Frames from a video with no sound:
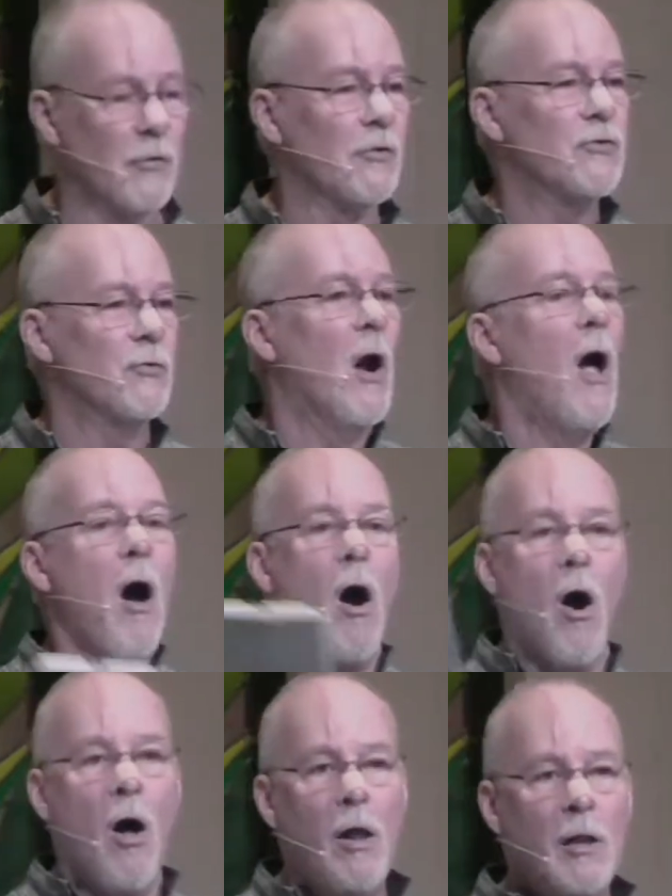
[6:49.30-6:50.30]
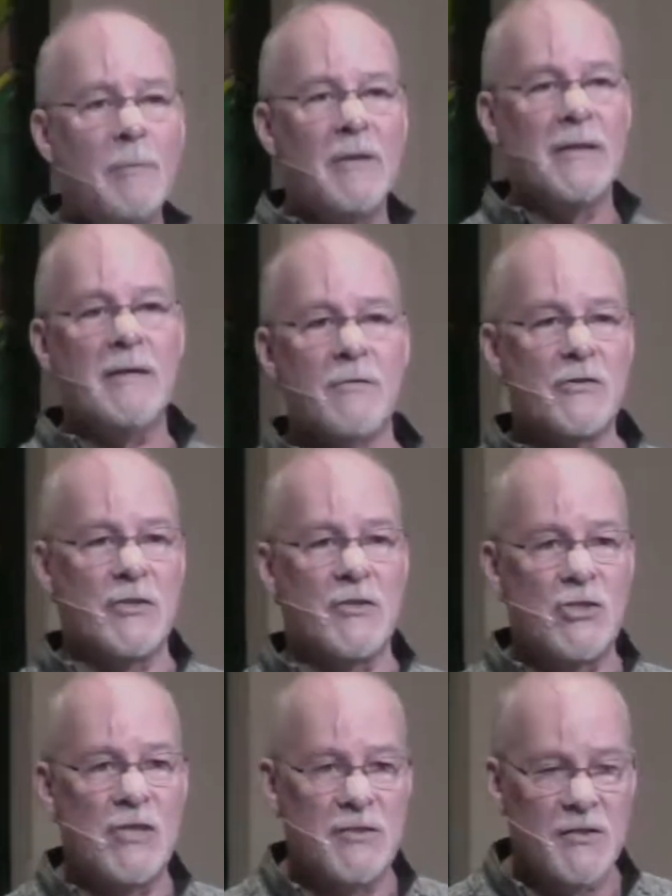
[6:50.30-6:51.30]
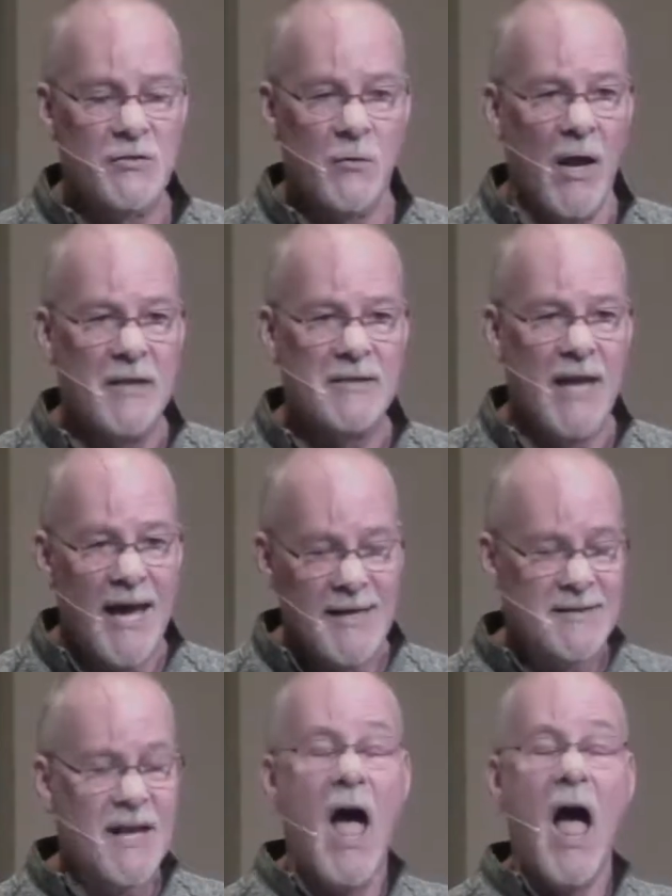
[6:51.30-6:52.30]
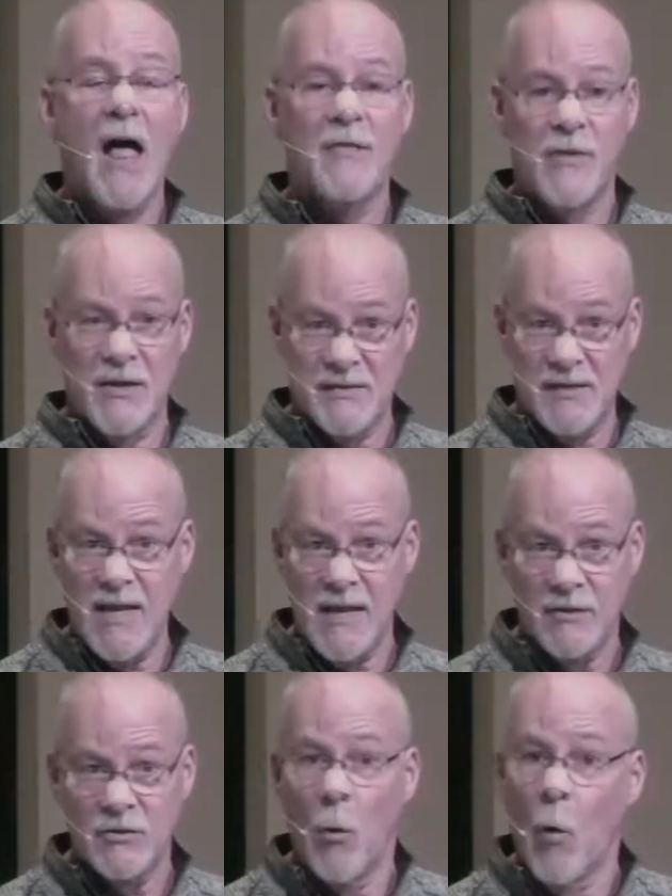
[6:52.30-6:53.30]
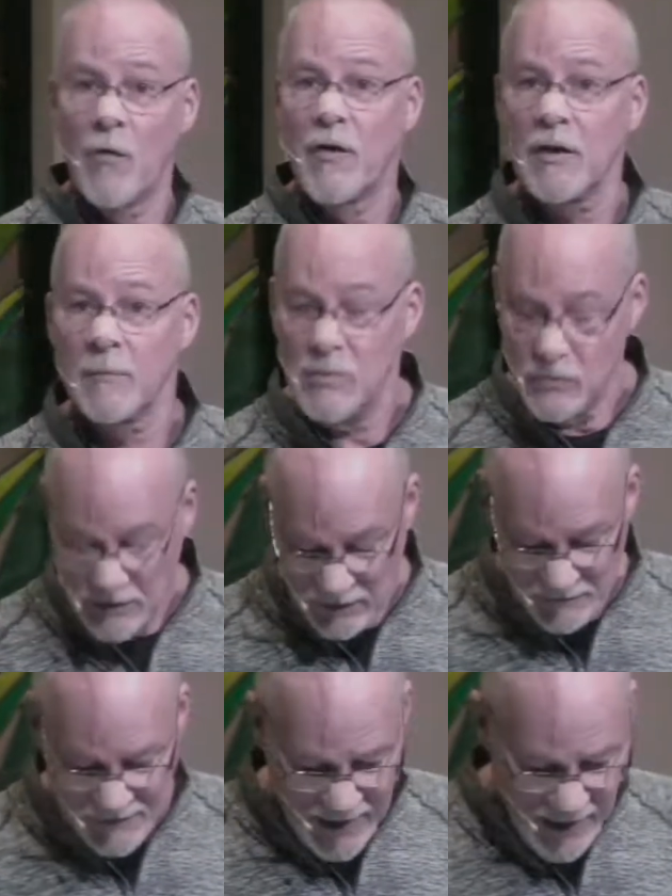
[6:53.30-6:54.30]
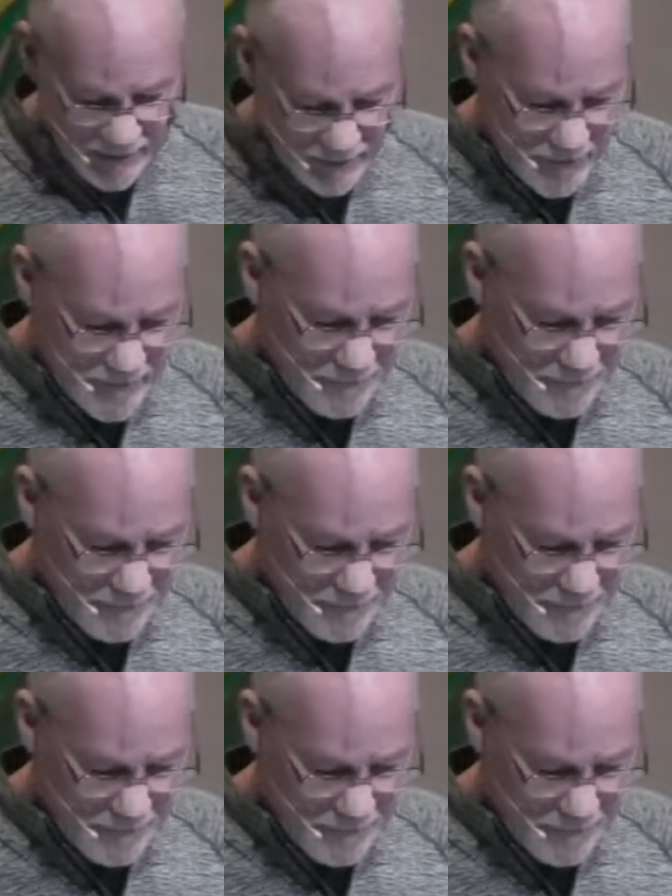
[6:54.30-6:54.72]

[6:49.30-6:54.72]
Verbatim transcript: to all believers in Jesus Christ as the saints or the communion of saints.